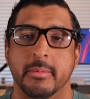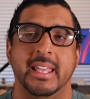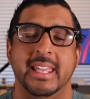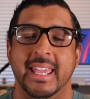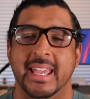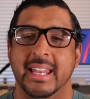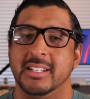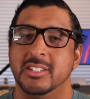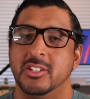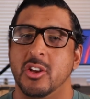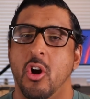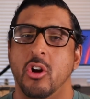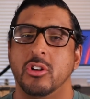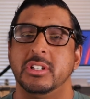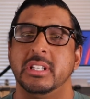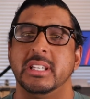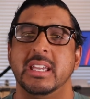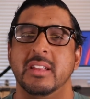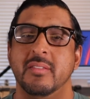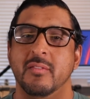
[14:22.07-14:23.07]
Again, it's hard
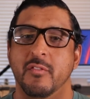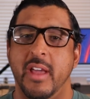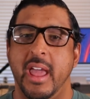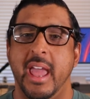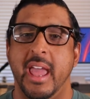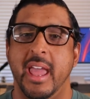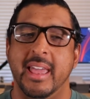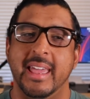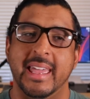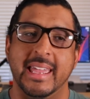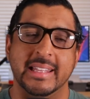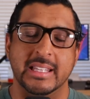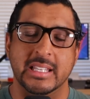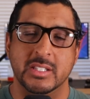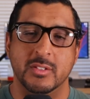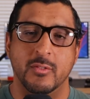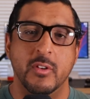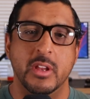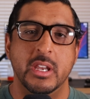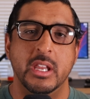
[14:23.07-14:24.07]
to convey in
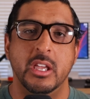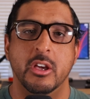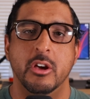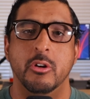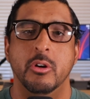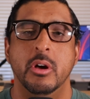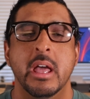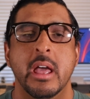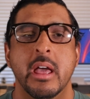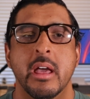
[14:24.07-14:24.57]
this video,